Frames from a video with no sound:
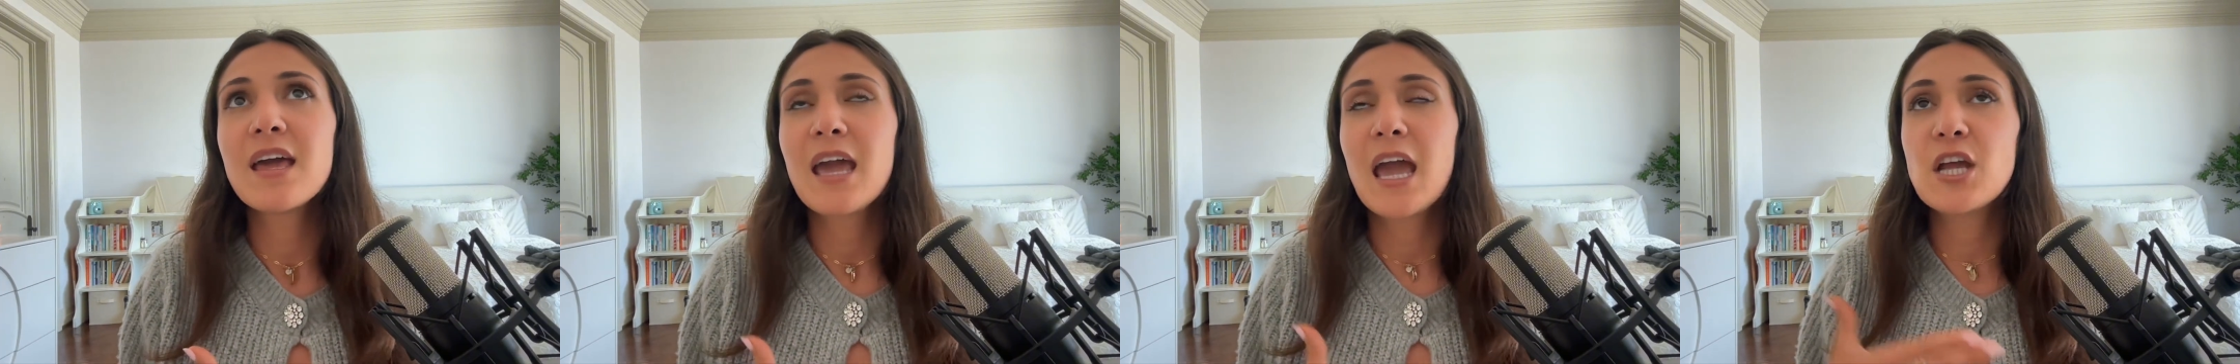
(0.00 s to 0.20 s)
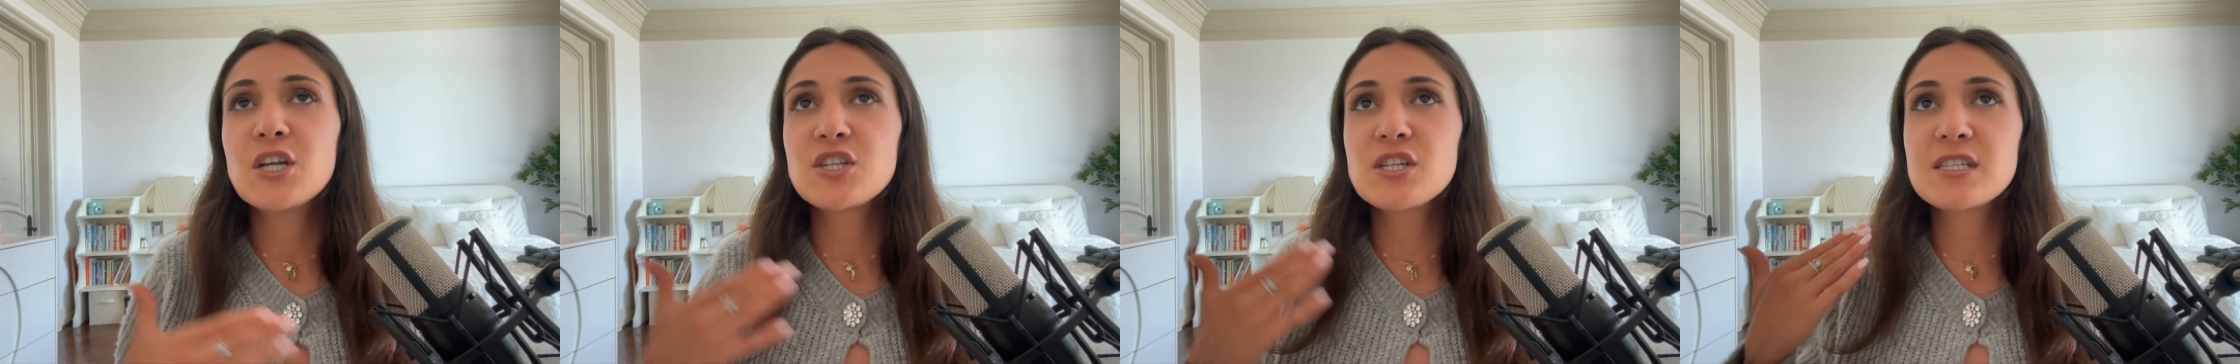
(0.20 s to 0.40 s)

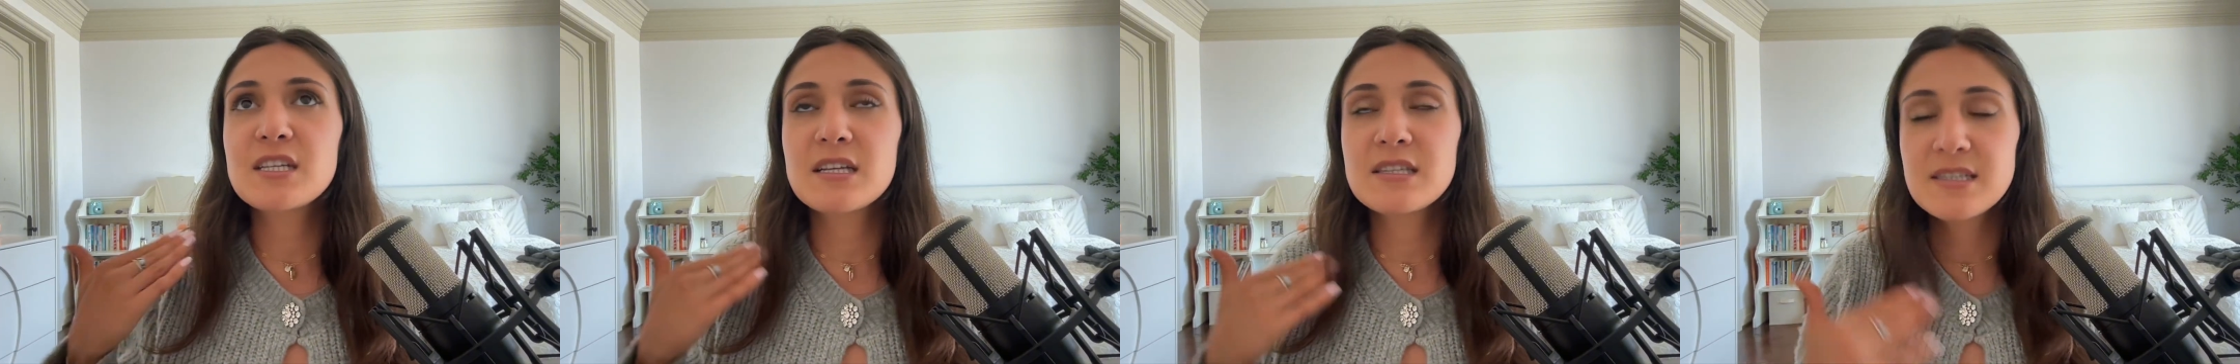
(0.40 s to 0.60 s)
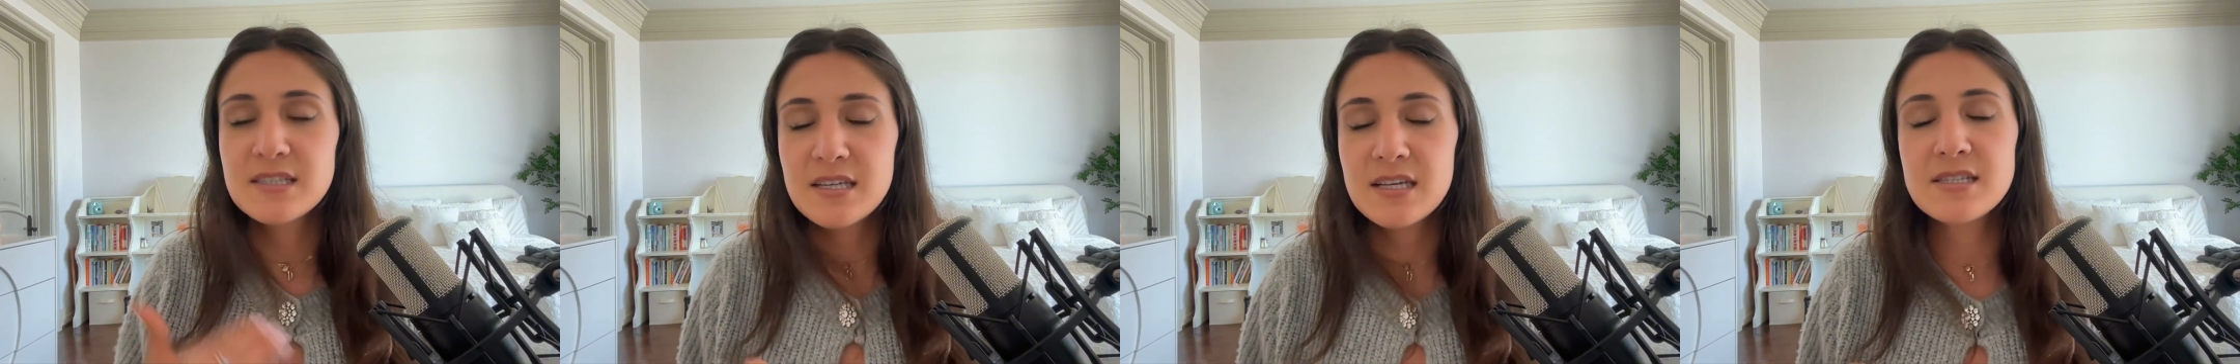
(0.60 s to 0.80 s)
And just
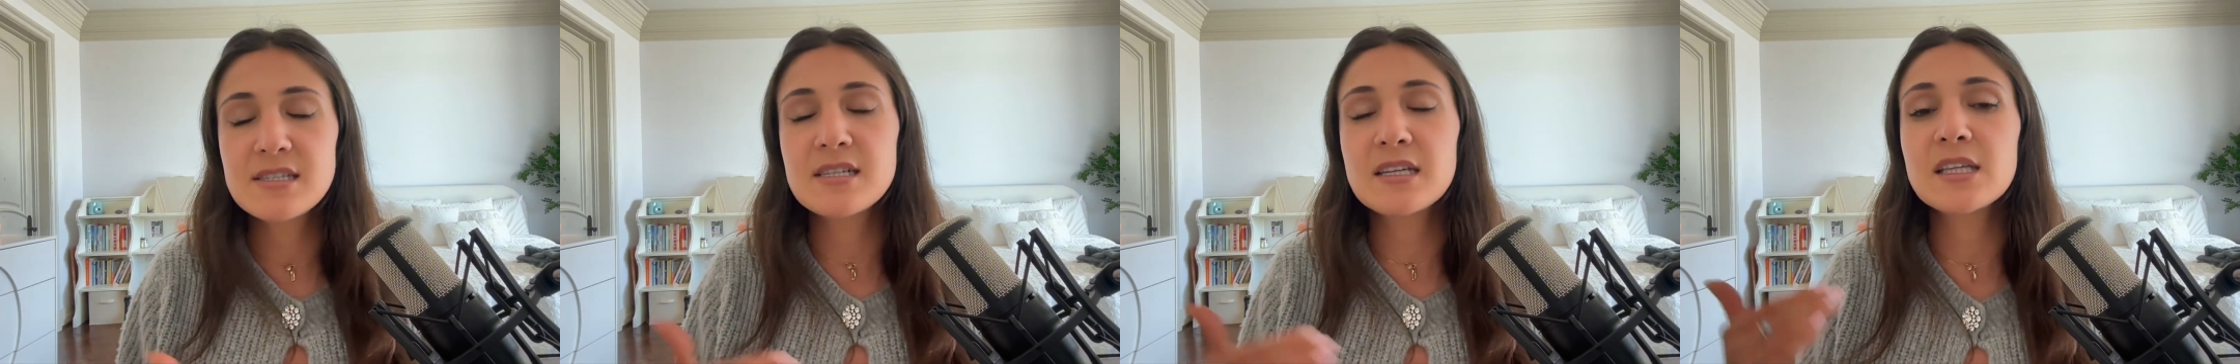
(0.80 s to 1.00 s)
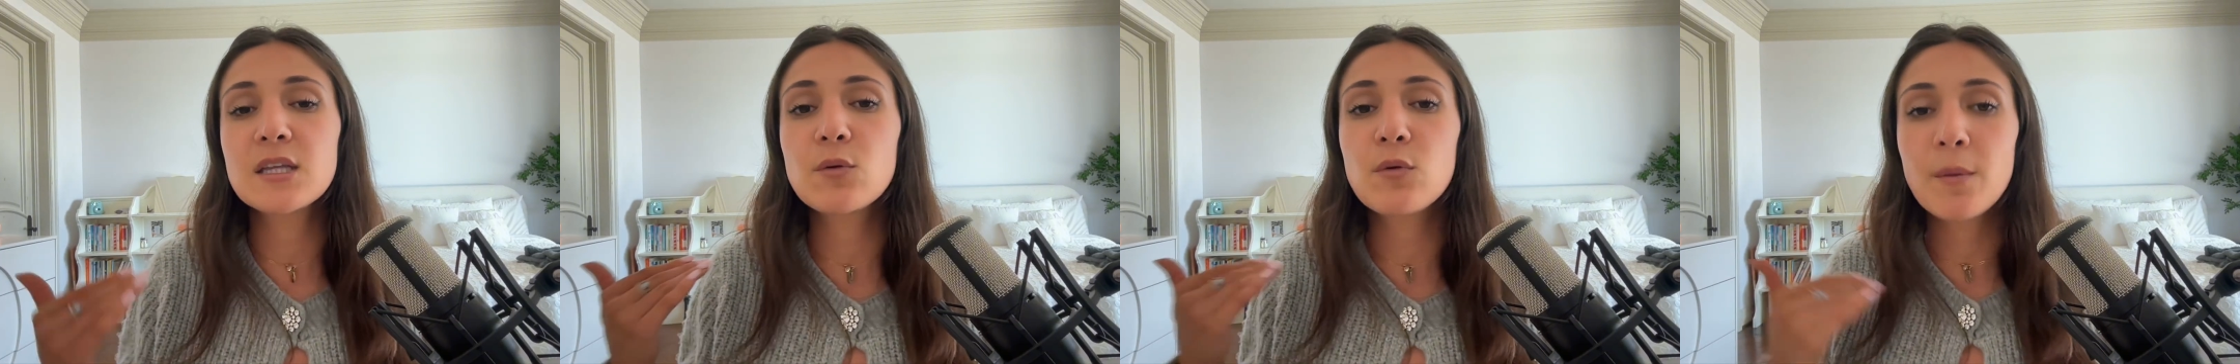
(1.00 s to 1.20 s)

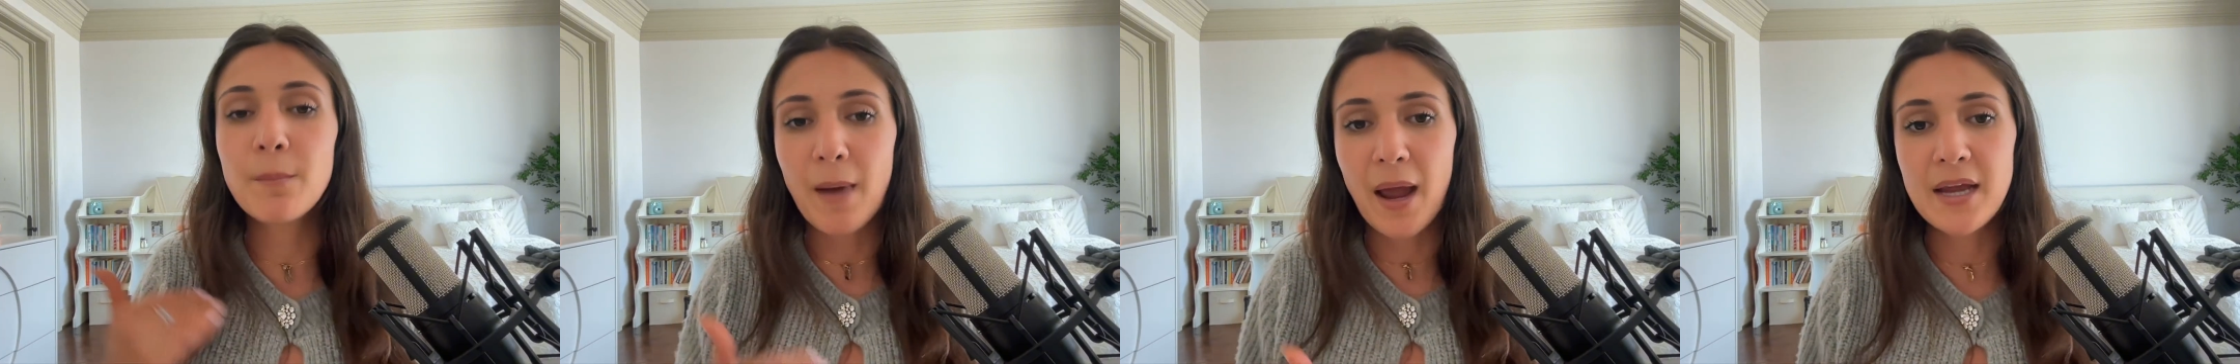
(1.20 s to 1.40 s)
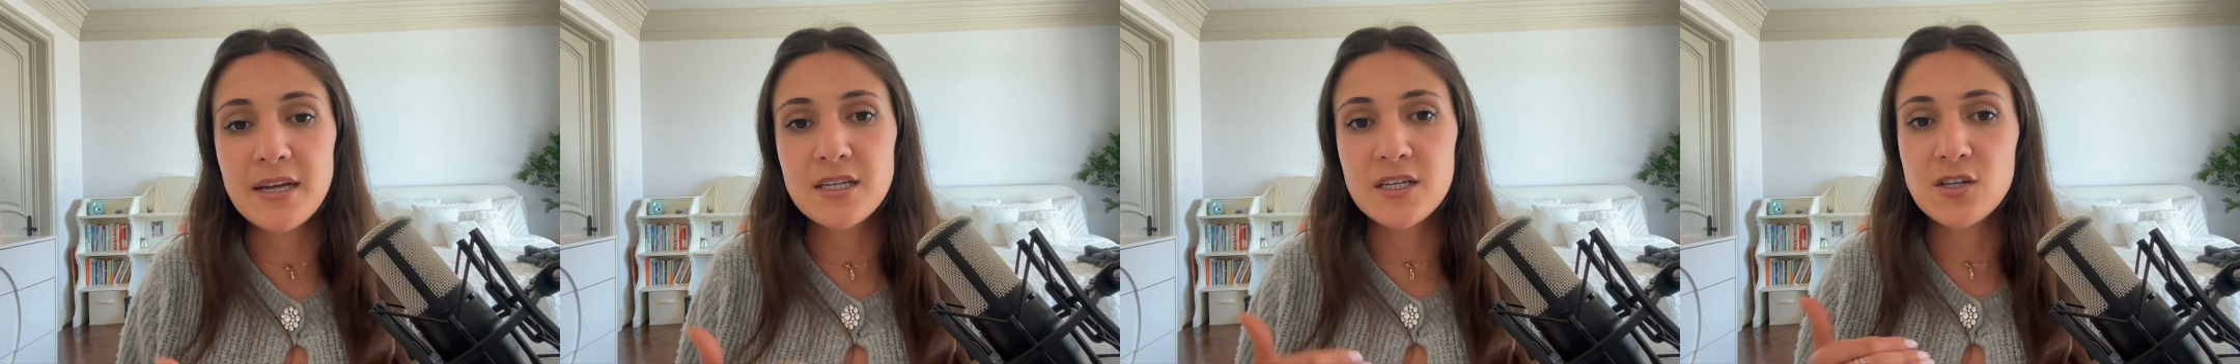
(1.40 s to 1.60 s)
consistently
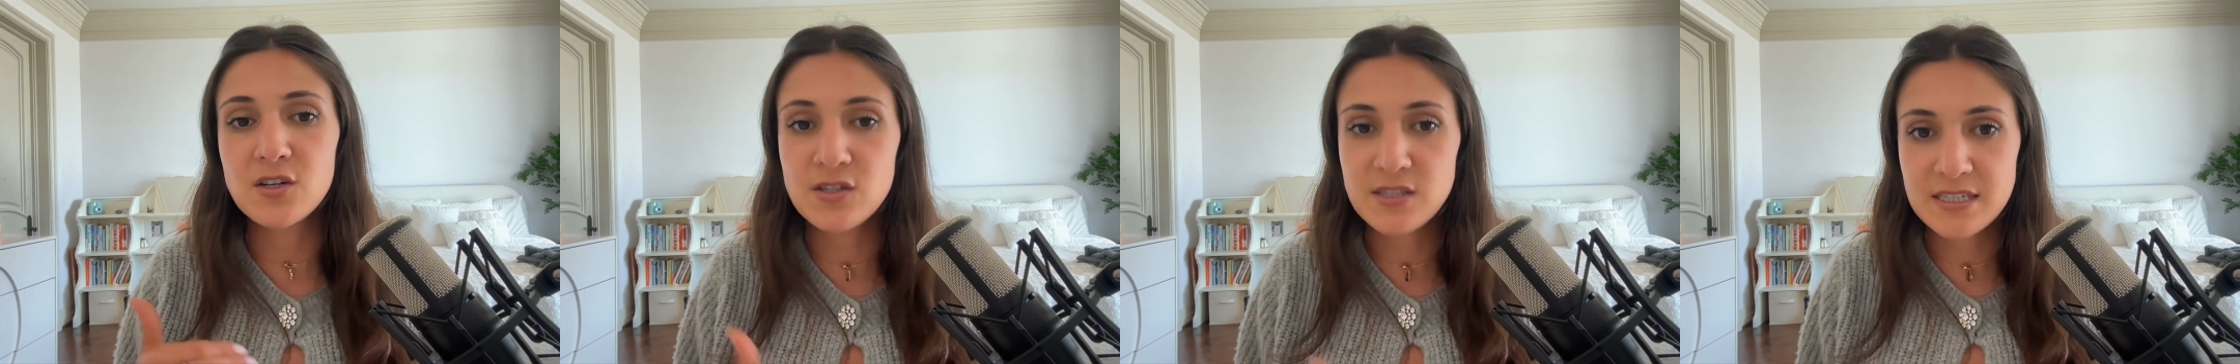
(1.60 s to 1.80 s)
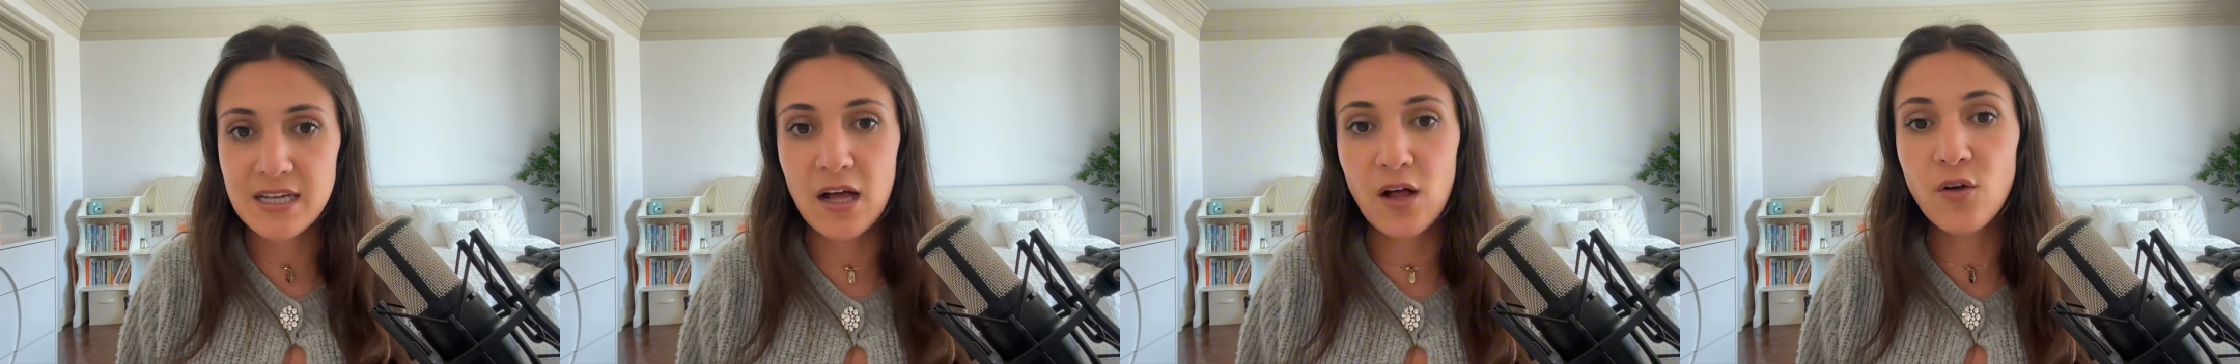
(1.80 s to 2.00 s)
reminding
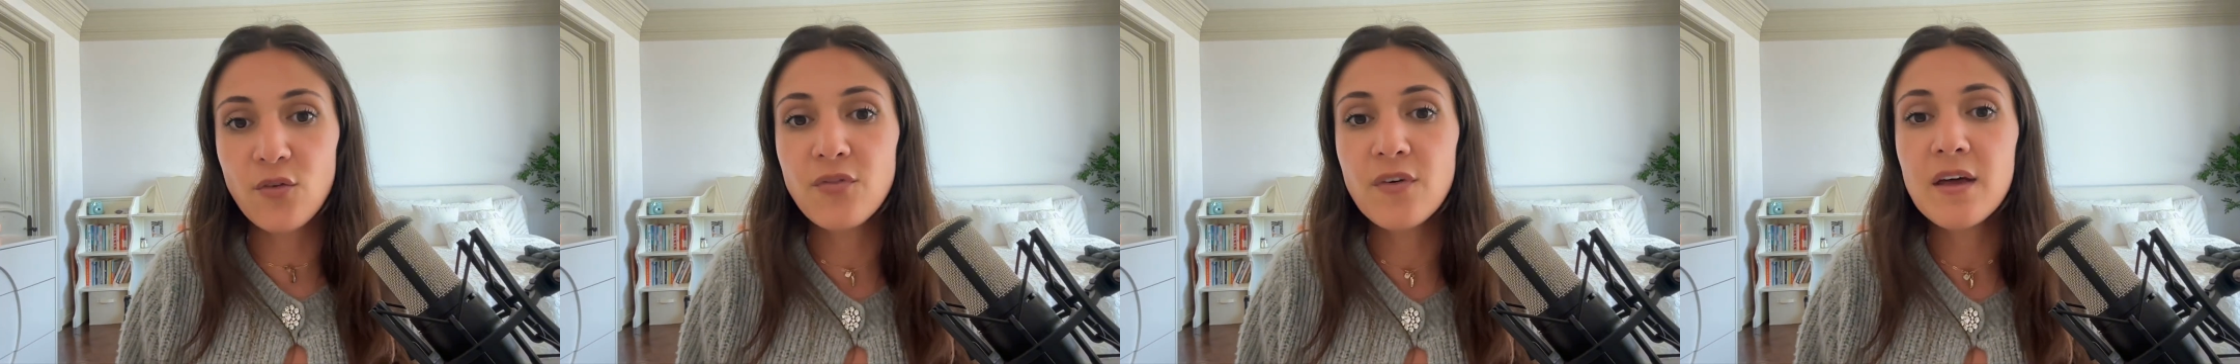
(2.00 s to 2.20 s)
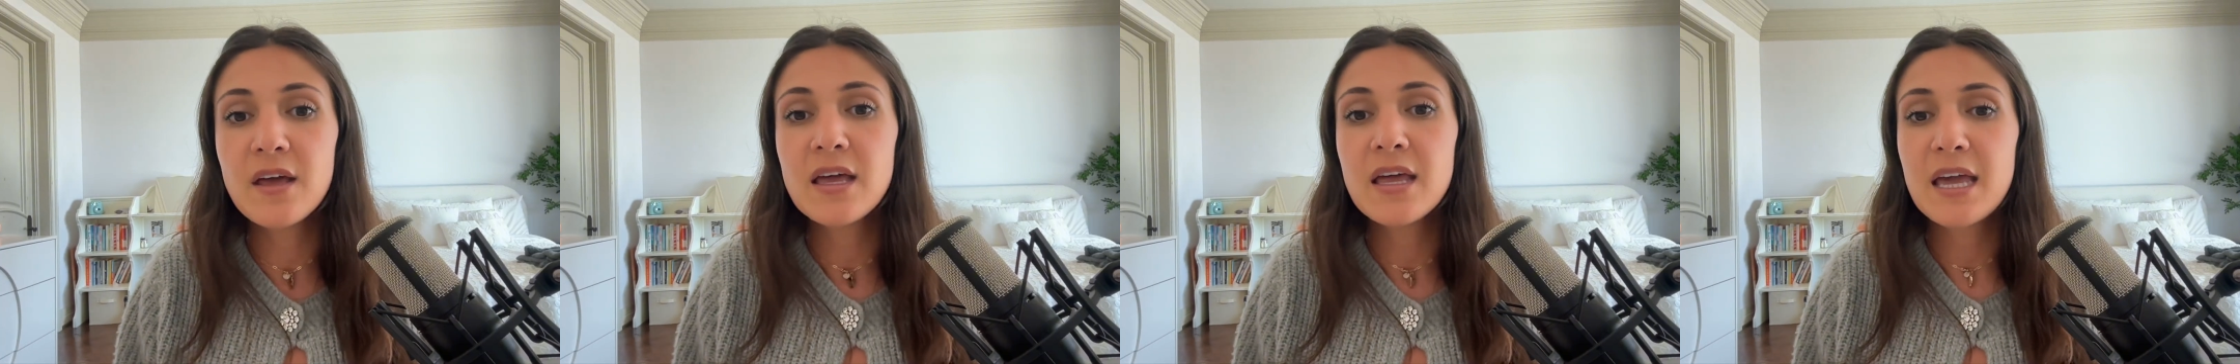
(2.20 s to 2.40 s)
yourself